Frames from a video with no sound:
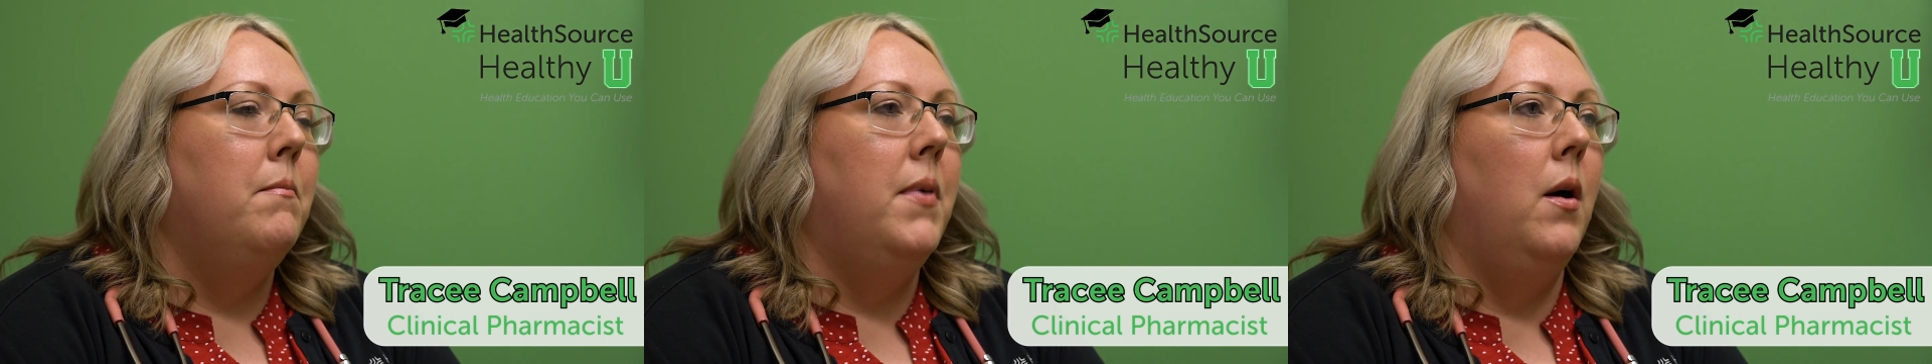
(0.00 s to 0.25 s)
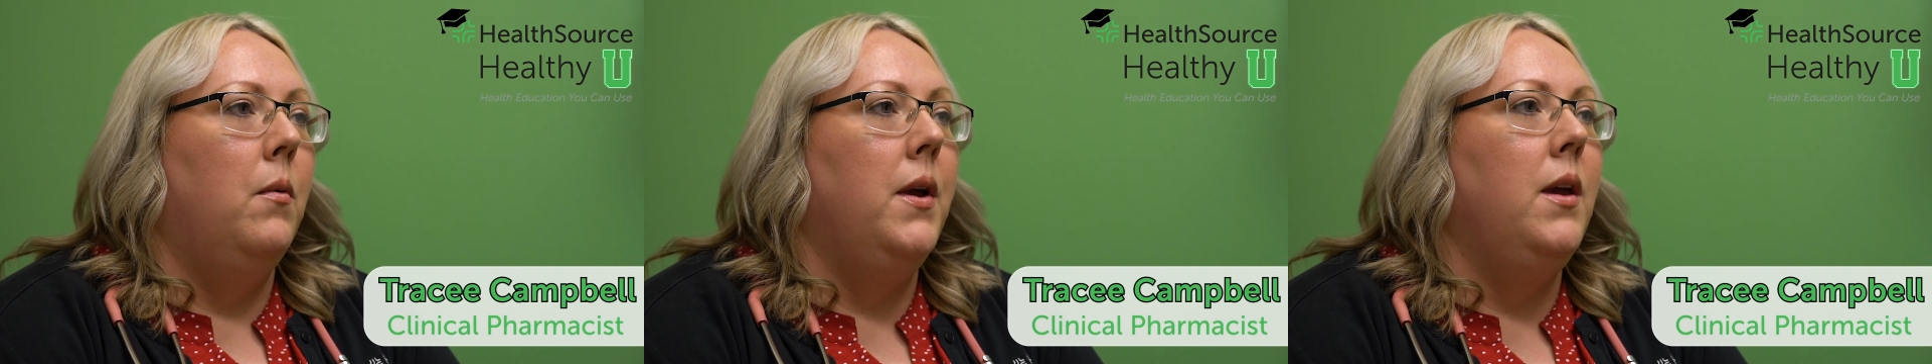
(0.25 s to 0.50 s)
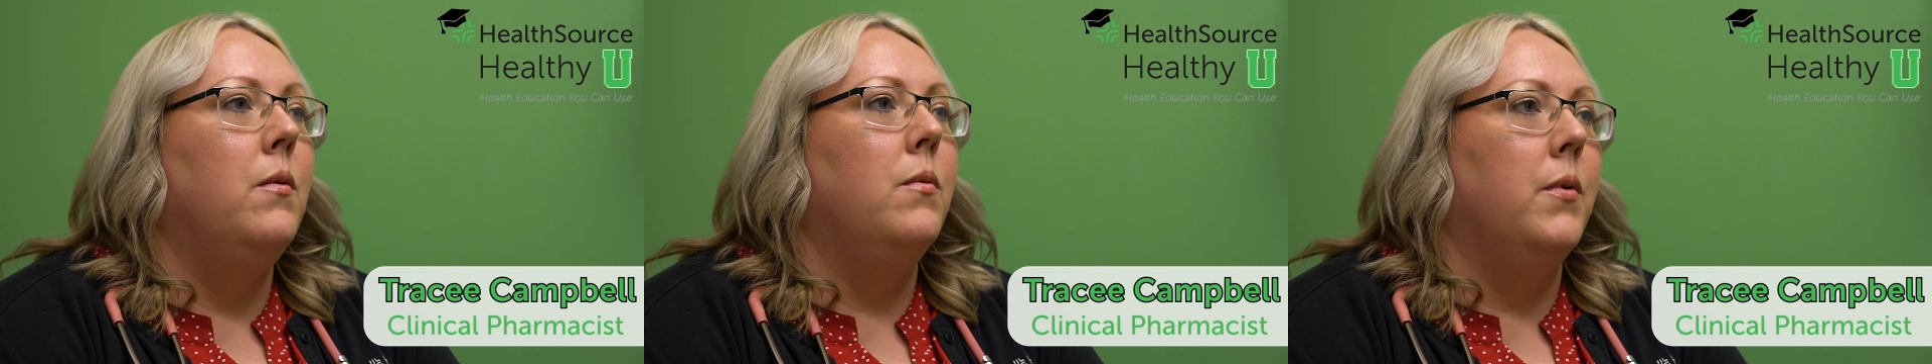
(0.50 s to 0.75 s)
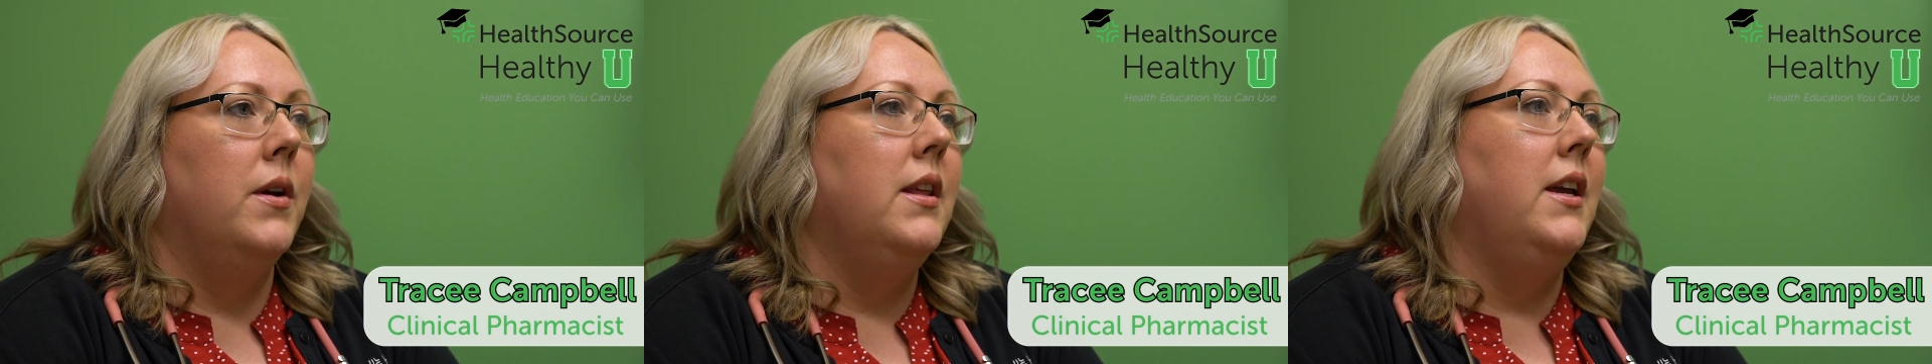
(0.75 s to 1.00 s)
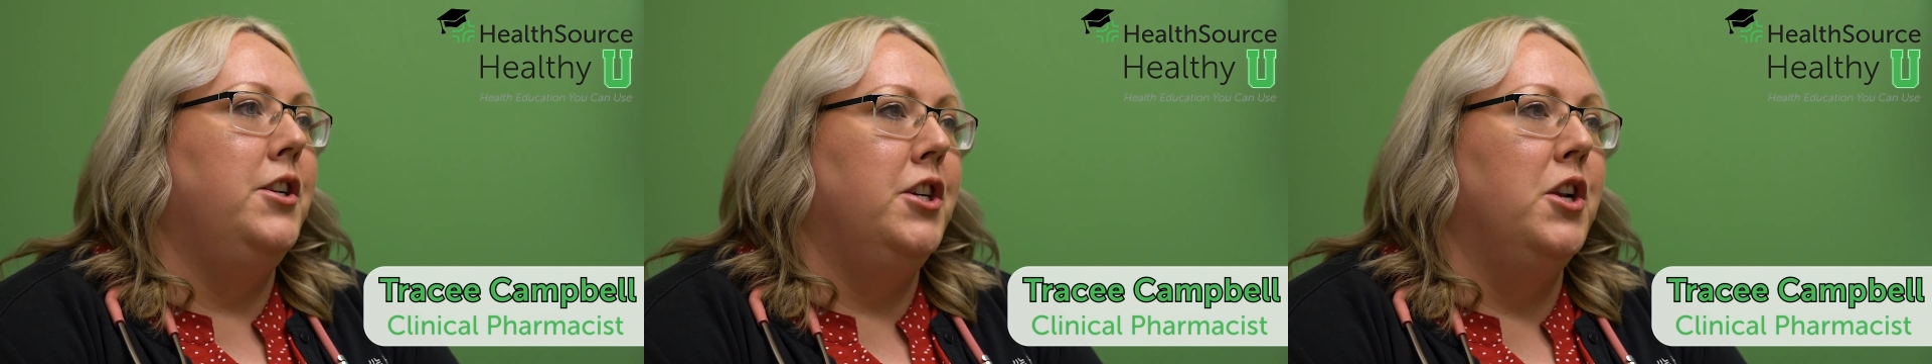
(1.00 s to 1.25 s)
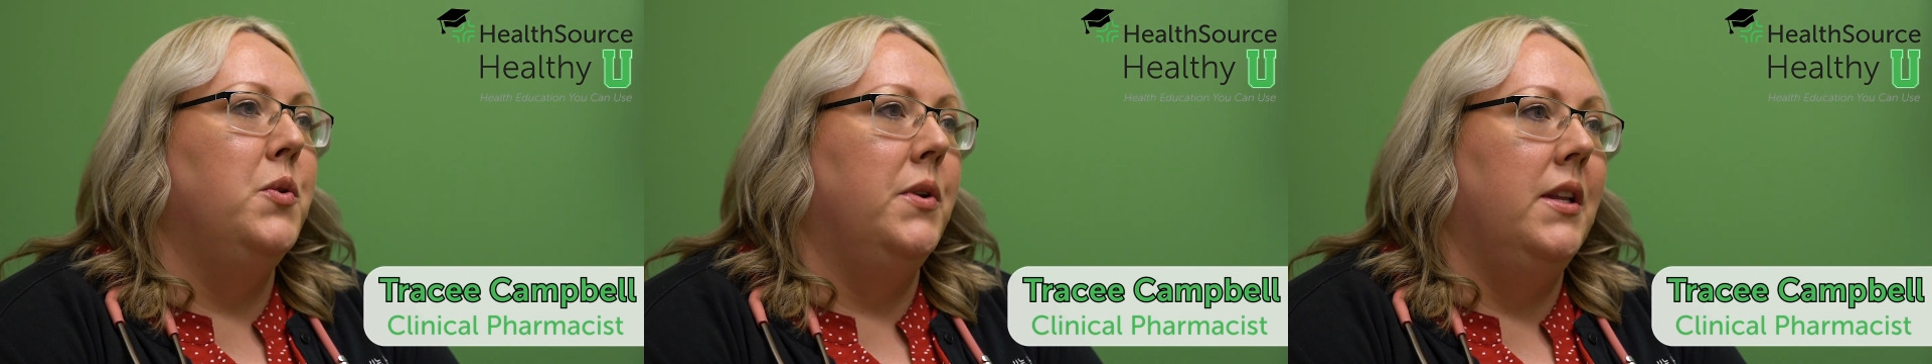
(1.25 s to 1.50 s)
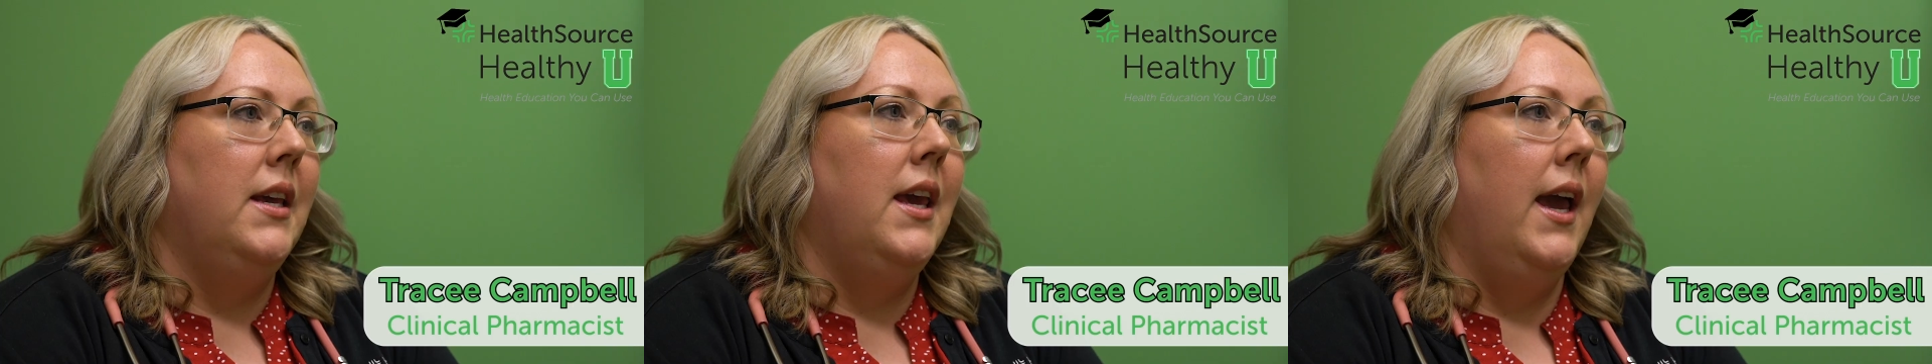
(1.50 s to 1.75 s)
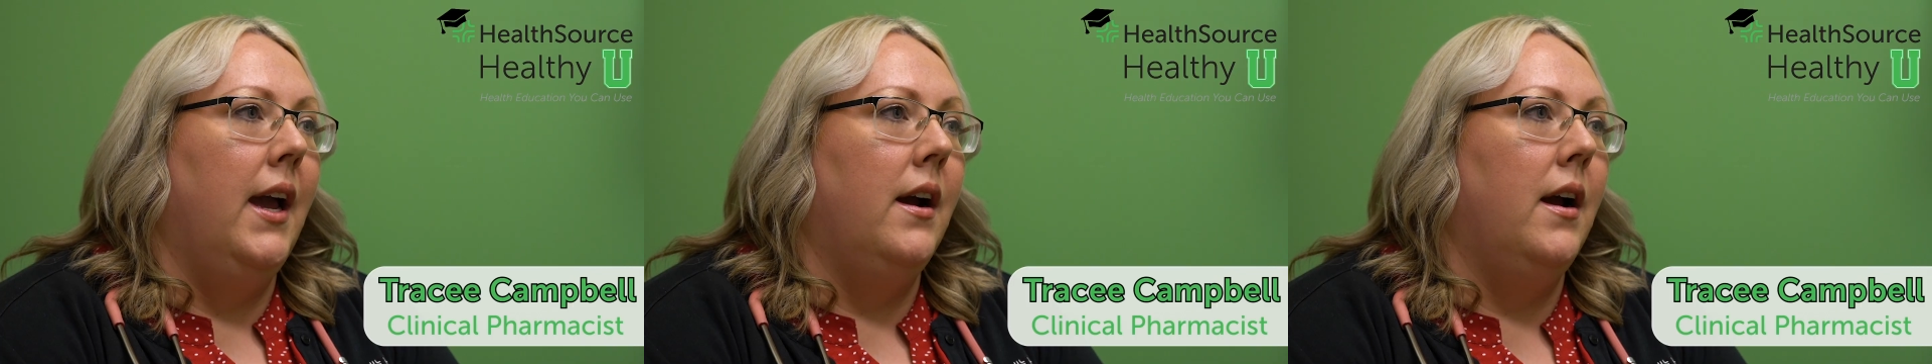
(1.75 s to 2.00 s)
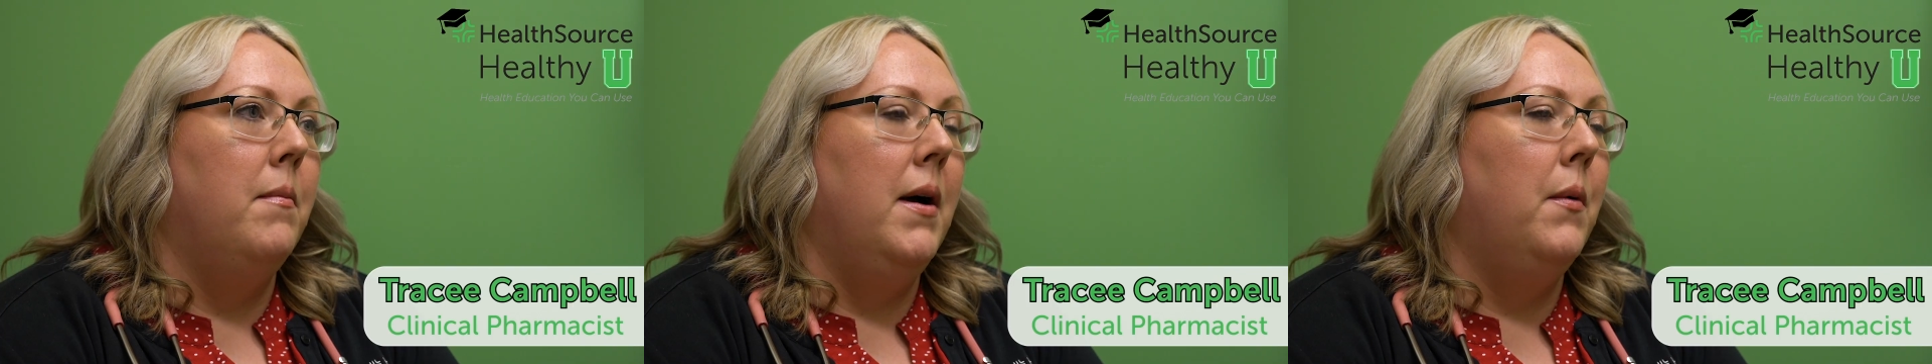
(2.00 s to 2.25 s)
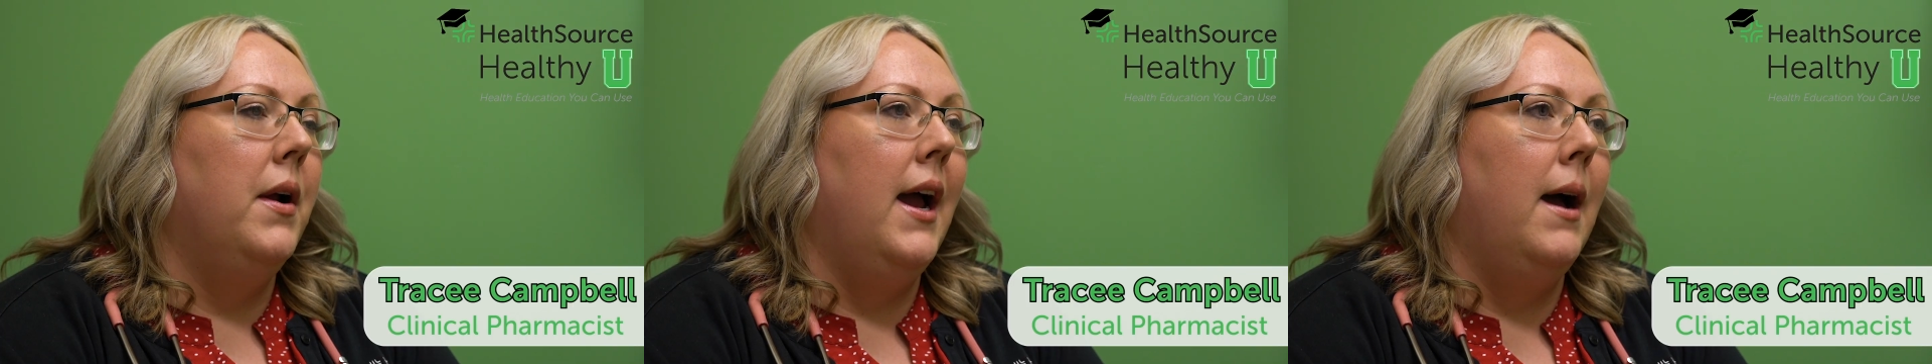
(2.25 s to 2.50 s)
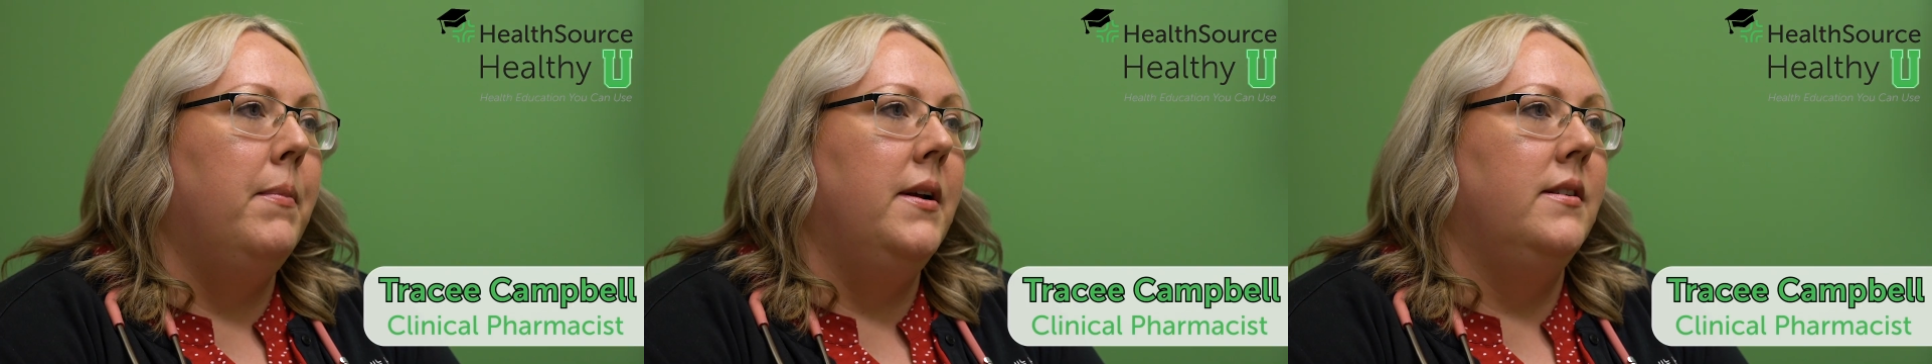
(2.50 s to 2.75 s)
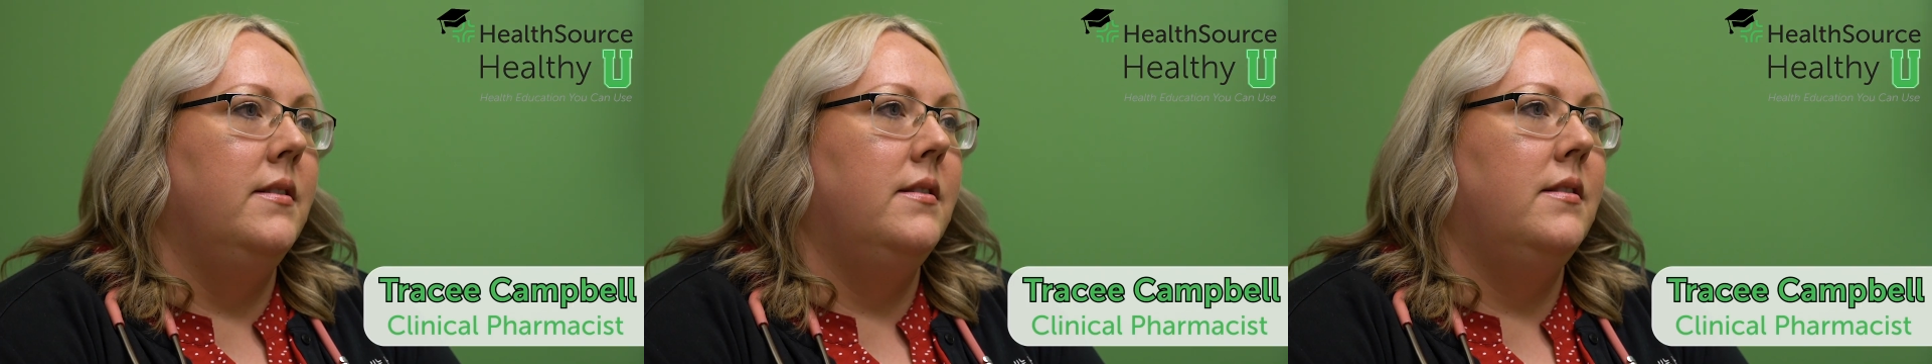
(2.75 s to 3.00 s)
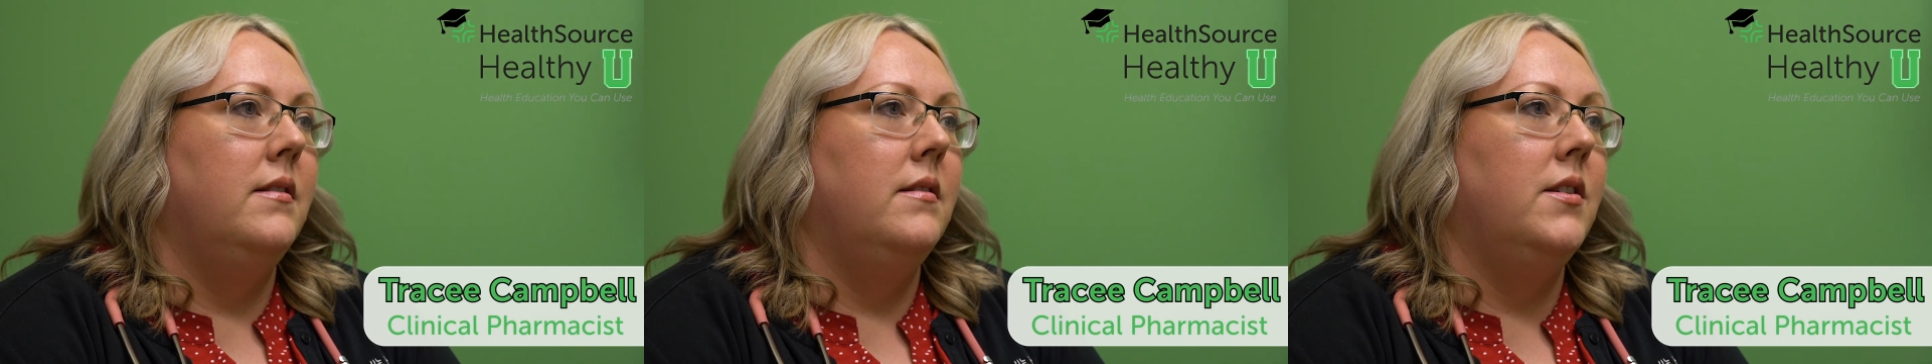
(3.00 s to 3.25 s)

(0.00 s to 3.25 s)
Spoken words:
but we really genuinely care about what happens